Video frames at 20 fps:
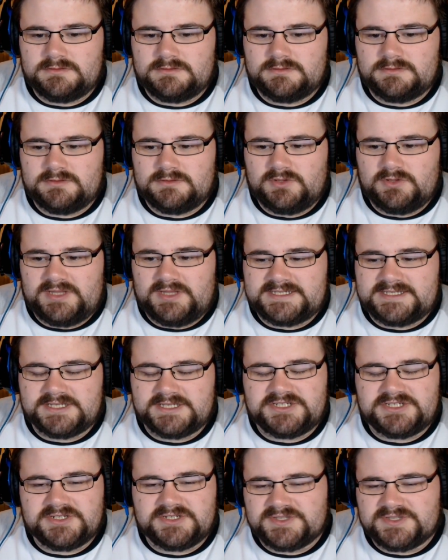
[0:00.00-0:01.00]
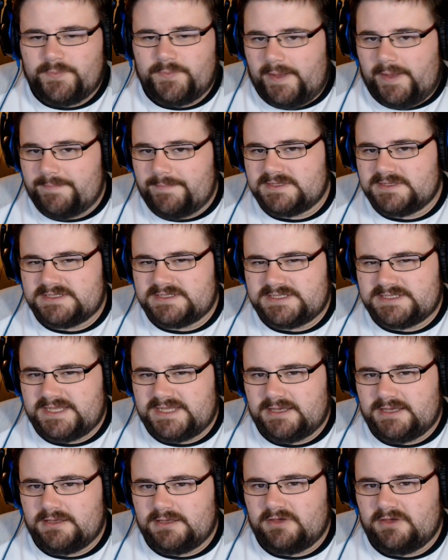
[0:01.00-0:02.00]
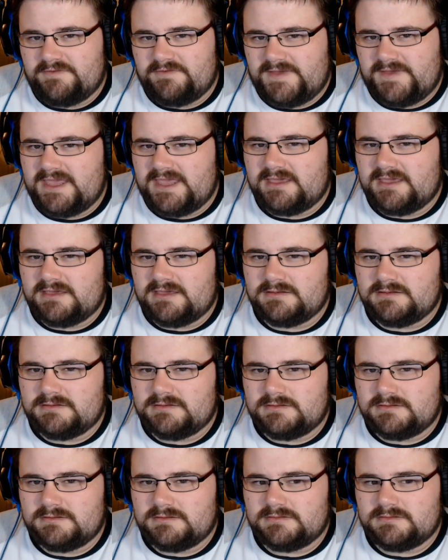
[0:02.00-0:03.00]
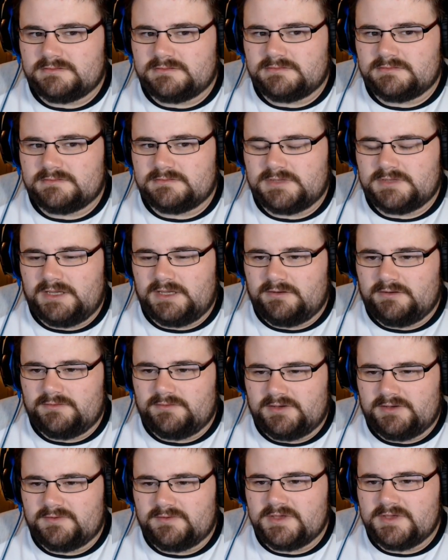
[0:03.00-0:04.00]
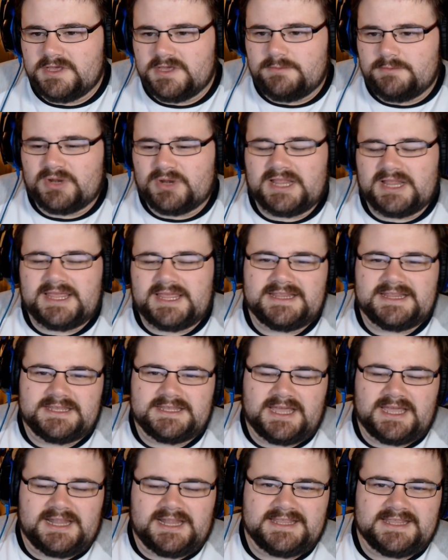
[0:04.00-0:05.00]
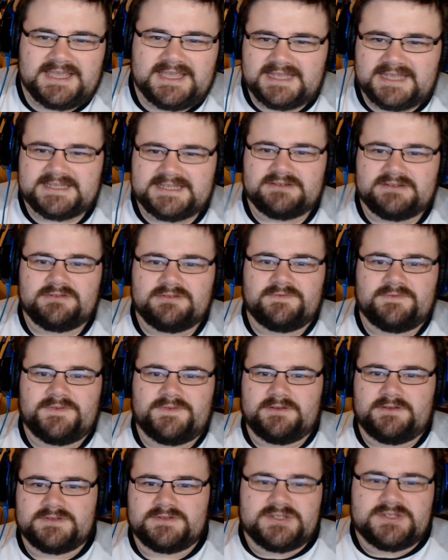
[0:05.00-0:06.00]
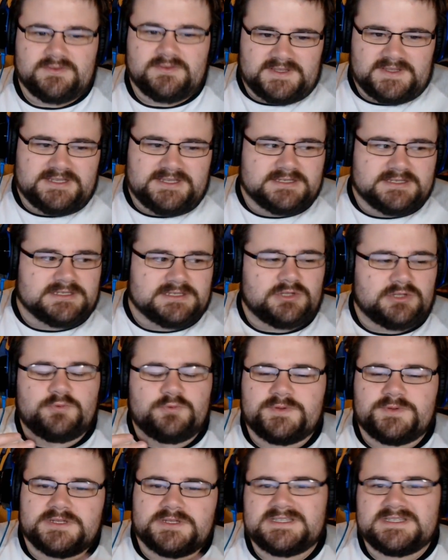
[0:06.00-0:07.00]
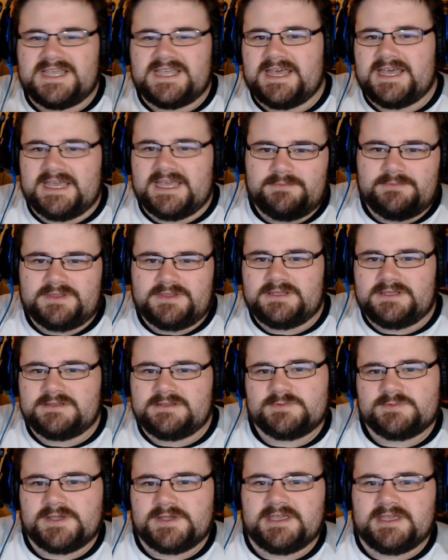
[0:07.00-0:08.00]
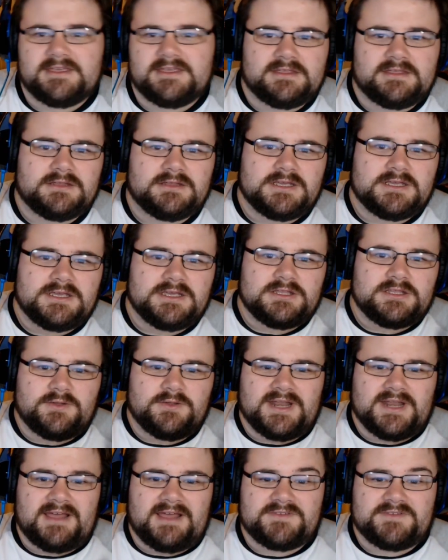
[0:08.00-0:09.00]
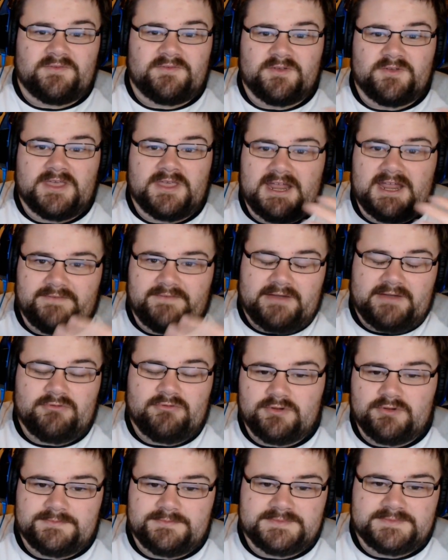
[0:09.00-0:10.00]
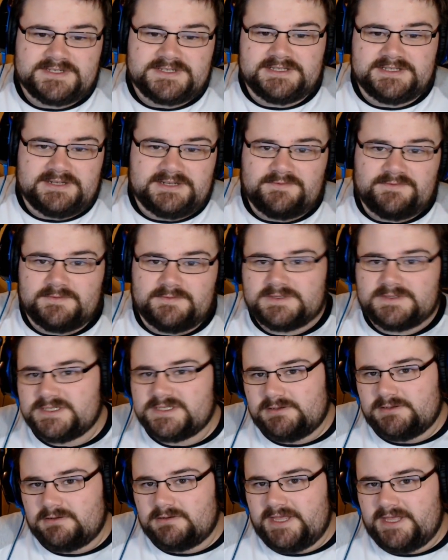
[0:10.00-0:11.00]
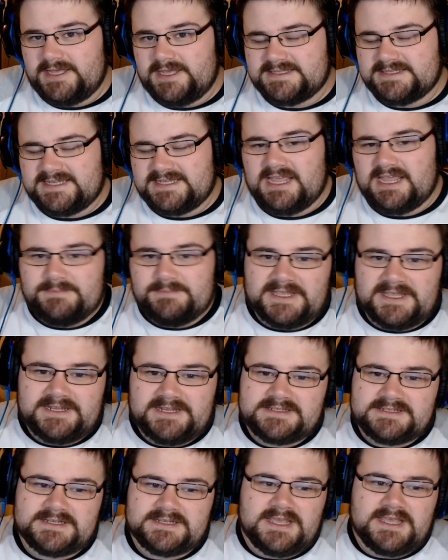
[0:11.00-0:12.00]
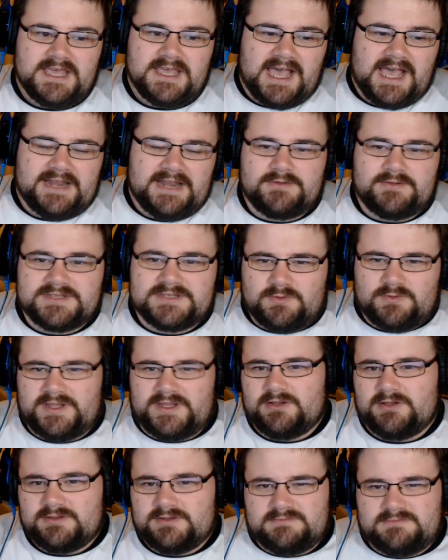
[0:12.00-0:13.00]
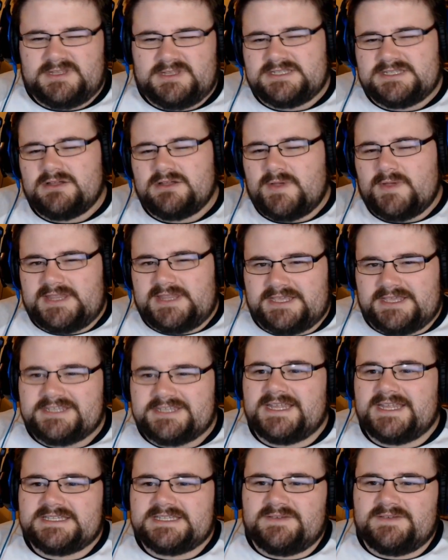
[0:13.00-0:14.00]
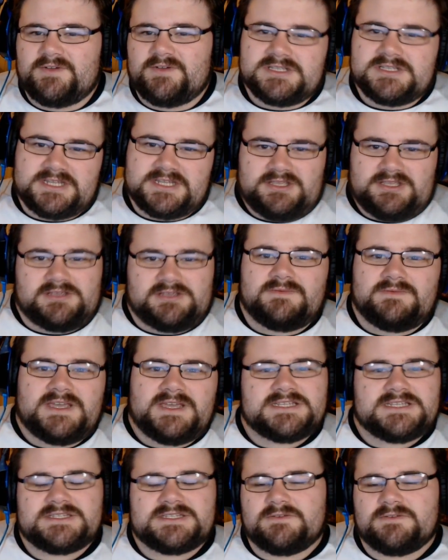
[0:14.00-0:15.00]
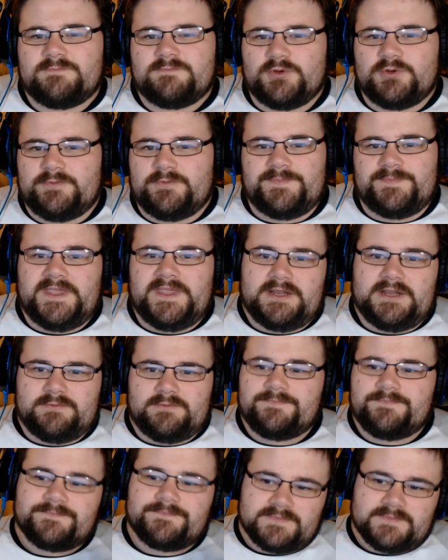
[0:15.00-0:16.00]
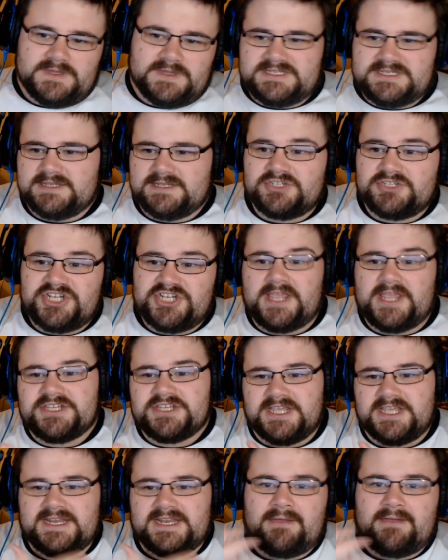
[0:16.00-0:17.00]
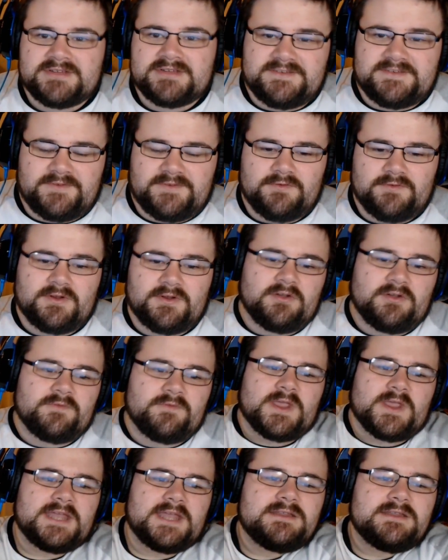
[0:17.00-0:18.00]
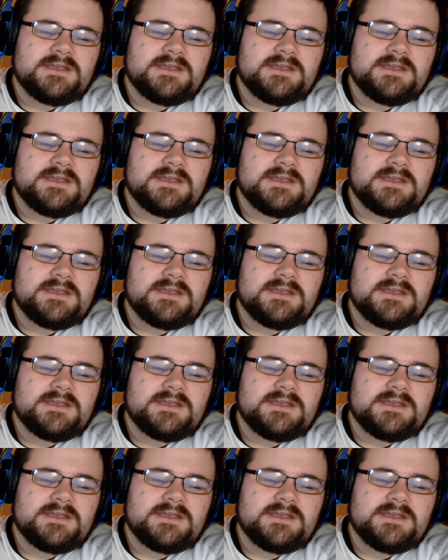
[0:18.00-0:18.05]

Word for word: unless it's just the weapons that are fake. I don't know, but I like the I like the idea of you know sort of these looped time things where you can have different kind of outcomes and different uh, timelines. I know it's quite not it's not quite the extent of alternate universe stuff, but you know you're still changing a narrative over and over again.